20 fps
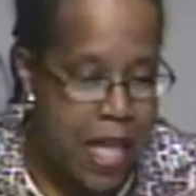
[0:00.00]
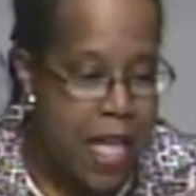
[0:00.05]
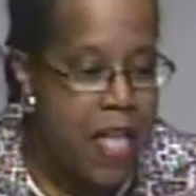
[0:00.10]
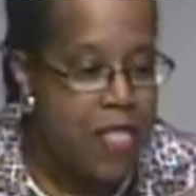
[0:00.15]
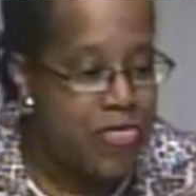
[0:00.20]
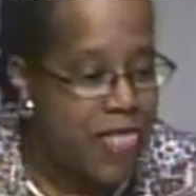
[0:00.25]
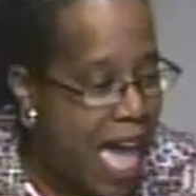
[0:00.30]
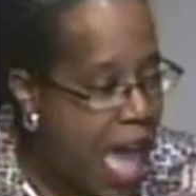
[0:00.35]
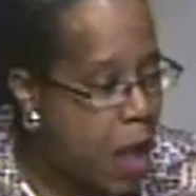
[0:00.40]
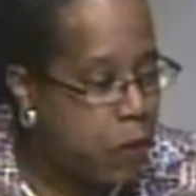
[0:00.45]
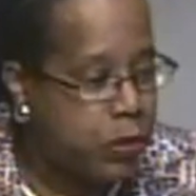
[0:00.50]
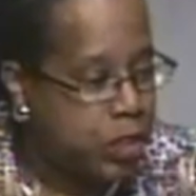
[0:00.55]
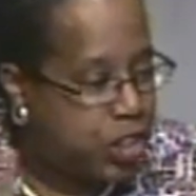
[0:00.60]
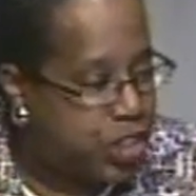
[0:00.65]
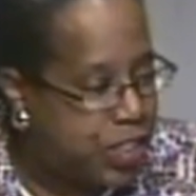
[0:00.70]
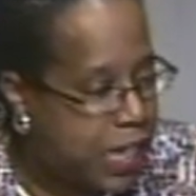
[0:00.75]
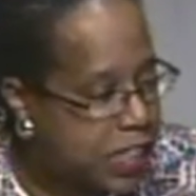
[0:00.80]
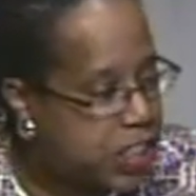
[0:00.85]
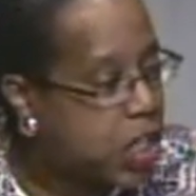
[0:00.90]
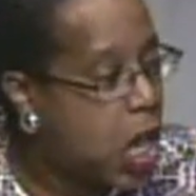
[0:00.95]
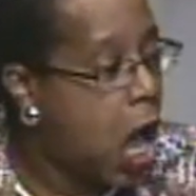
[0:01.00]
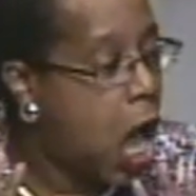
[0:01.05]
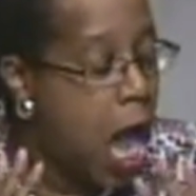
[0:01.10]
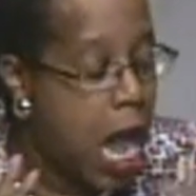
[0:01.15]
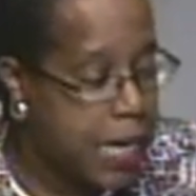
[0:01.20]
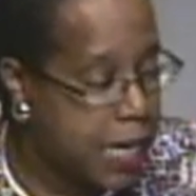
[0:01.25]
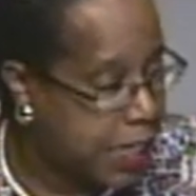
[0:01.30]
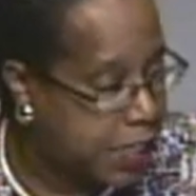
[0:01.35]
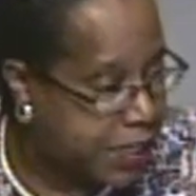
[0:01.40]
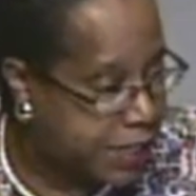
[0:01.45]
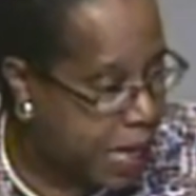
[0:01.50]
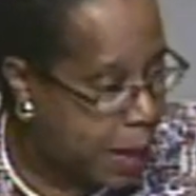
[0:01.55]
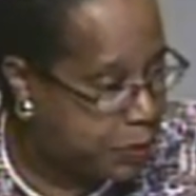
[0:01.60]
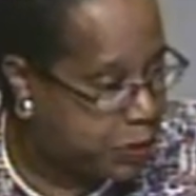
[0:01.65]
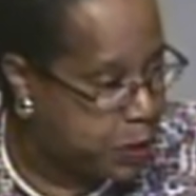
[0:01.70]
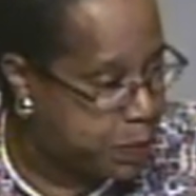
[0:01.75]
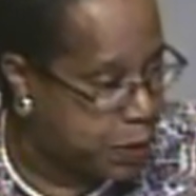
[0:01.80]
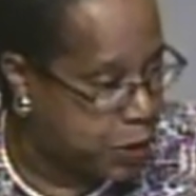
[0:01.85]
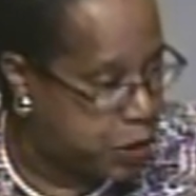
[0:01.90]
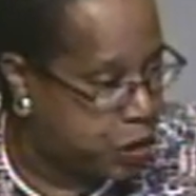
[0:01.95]
That was just
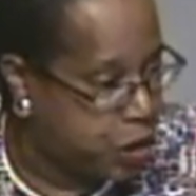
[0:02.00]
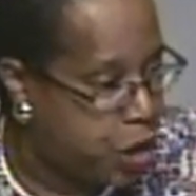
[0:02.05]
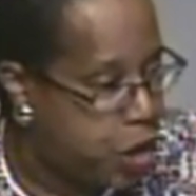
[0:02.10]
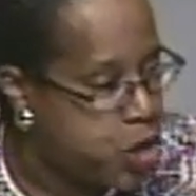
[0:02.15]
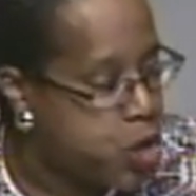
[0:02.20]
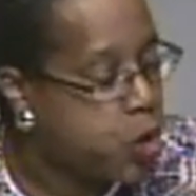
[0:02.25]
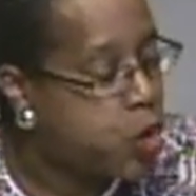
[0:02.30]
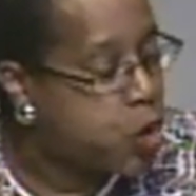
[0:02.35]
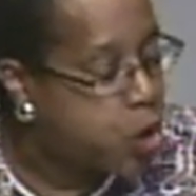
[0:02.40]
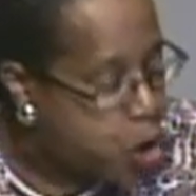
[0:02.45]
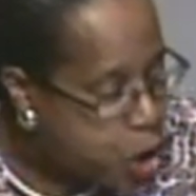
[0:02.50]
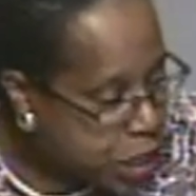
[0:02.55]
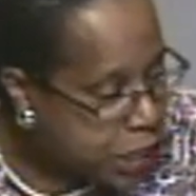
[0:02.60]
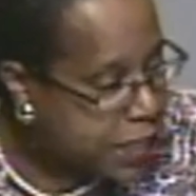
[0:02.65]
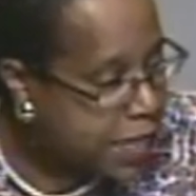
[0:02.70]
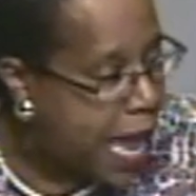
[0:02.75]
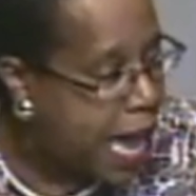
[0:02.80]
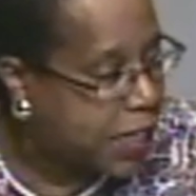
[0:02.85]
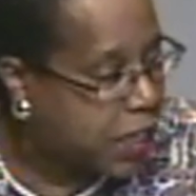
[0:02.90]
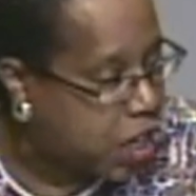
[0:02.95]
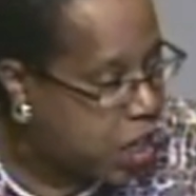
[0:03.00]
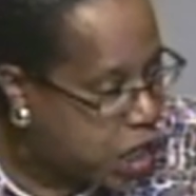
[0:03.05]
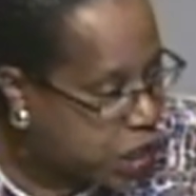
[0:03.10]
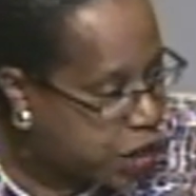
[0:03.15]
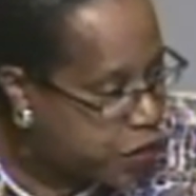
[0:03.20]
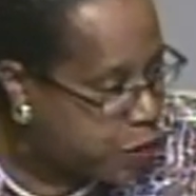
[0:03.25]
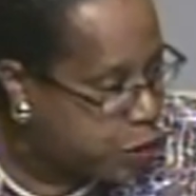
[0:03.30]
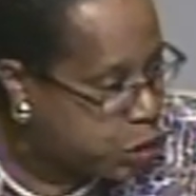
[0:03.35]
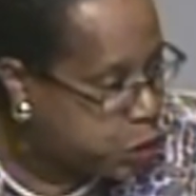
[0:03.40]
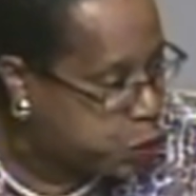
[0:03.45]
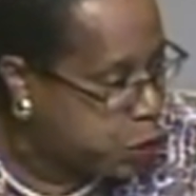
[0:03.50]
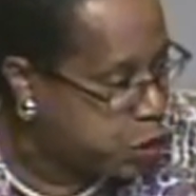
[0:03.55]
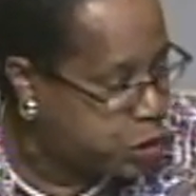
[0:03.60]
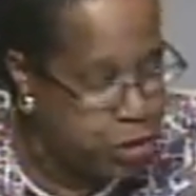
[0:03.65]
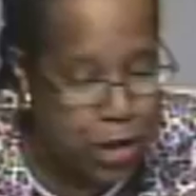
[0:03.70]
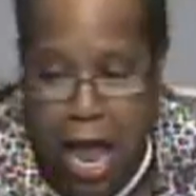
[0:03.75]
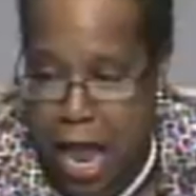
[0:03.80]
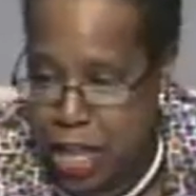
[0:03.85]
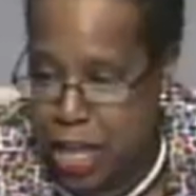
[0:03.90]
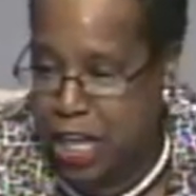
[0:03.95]
unacceptable to her. You could not utter those words. You
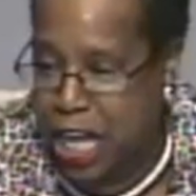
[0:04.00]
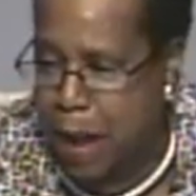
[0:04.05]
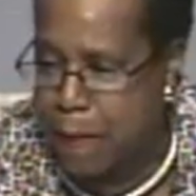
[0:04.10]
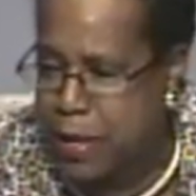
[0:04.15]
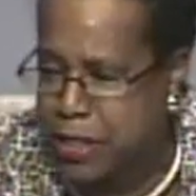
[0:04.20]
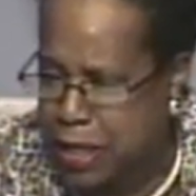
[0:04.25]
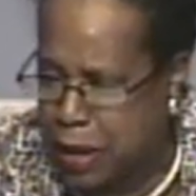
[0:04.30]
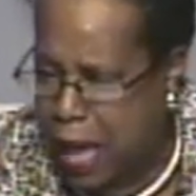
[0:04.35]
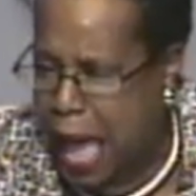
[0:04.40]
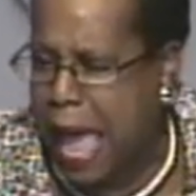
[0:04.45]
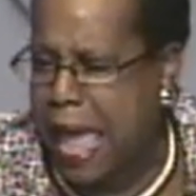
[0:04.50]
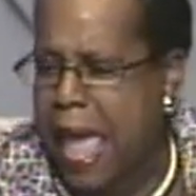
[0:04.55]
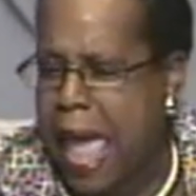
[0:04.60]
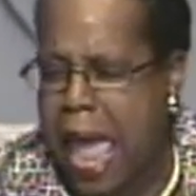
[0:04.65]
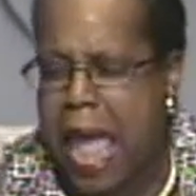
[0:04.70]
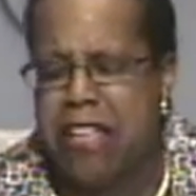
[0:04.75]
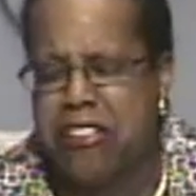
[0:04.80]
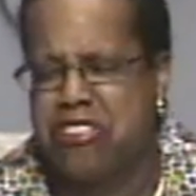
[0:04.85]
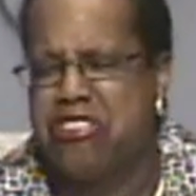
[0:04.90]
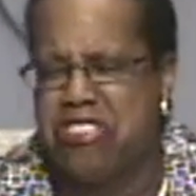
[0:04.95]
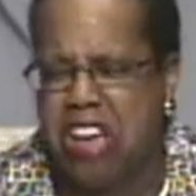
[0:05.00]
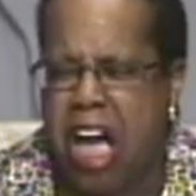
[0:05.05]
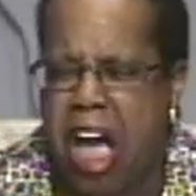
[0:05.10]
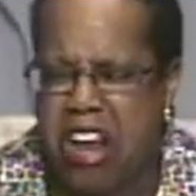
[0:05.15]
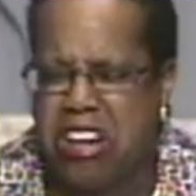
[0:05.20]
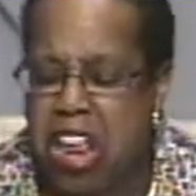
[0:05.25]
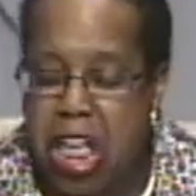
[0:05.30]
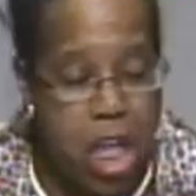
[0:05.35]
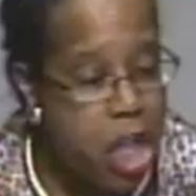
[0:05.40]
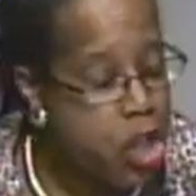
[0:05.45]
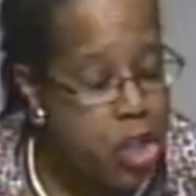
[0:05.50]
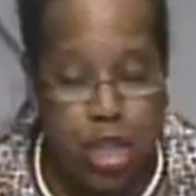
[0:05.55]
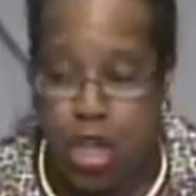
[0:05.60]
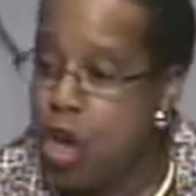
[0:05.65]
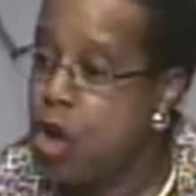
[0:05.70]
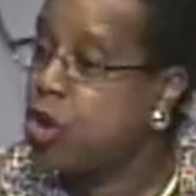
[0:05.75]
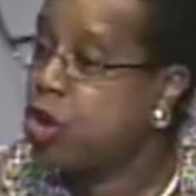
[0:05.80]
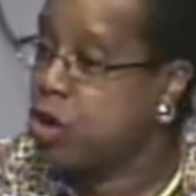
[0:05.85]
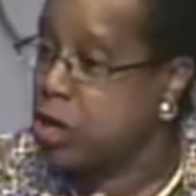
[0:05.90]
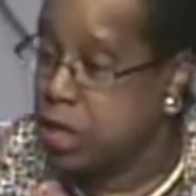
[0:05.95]
know how you come and say, I hate Johnny.
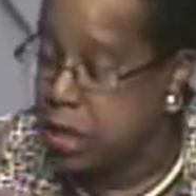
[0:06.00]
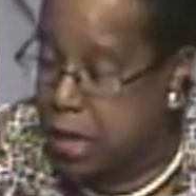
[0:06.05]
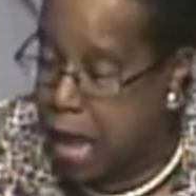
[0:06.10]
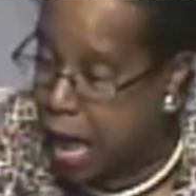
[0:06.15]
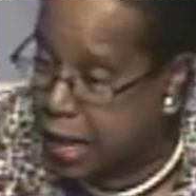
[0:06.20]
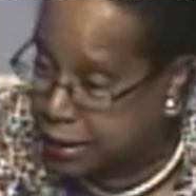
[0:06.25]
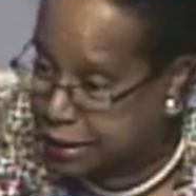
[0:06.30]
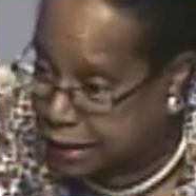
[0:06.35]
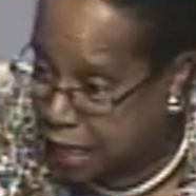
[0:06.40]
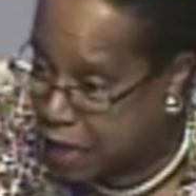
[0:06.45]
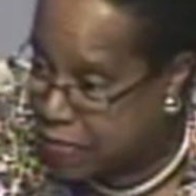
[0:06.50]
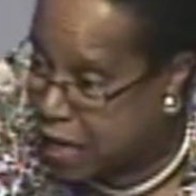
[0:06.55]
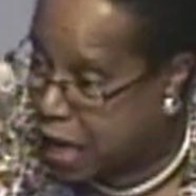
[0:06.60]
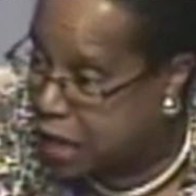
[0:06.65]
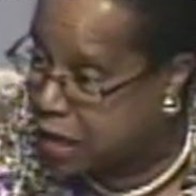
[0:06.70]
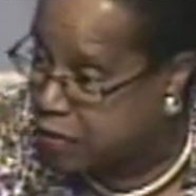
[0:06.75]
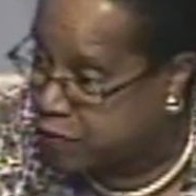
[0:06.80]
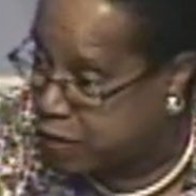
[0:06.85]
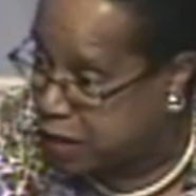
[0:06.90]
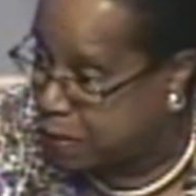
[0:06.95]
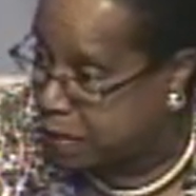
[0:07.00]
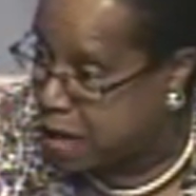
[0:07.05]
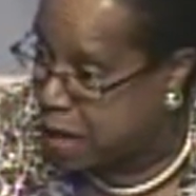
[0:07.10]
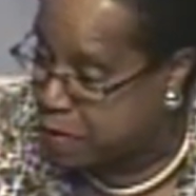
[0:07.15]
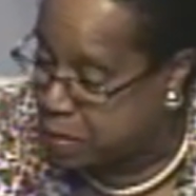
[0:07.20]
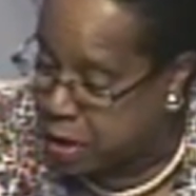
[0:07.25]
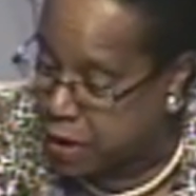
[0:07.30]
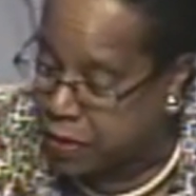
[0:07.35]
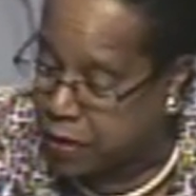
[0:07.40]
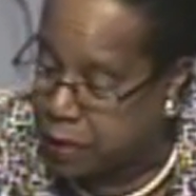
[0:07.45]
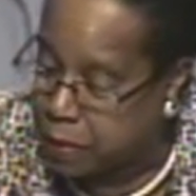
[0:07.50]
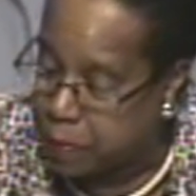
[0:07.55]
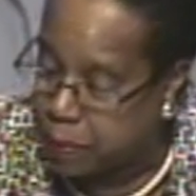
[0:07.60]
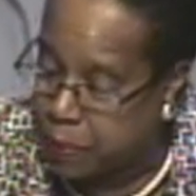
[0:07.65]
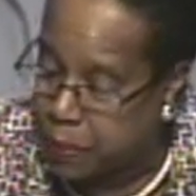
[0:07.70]
You could not say that in front of my mother.